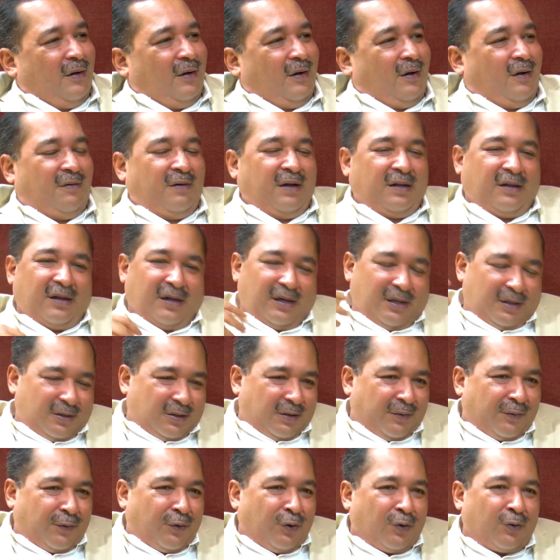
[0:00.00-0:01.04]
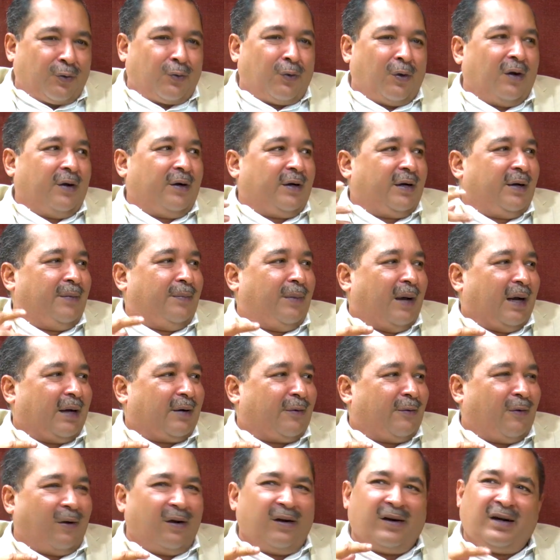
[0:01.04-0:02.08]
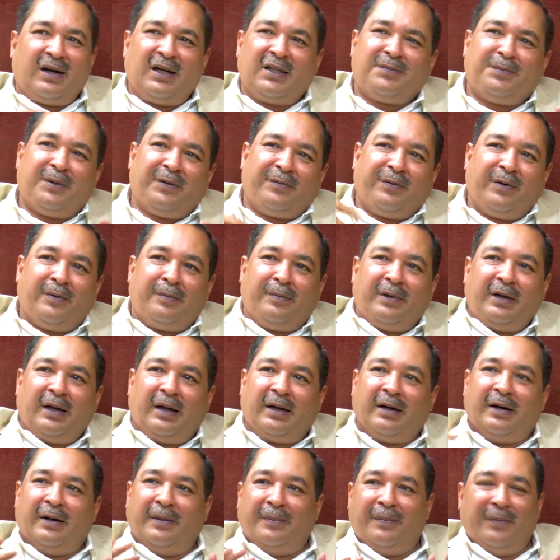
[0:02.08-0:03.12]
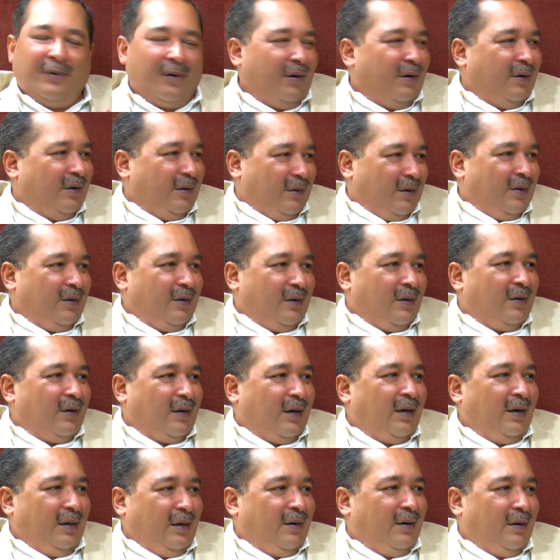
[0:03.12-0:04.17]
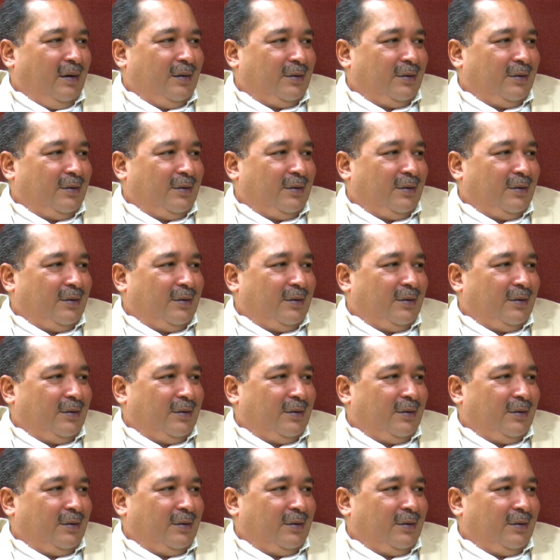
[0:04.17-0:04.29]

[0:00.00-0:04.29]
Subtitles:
whether it is of good quality, bad quality, it's between me and him, right?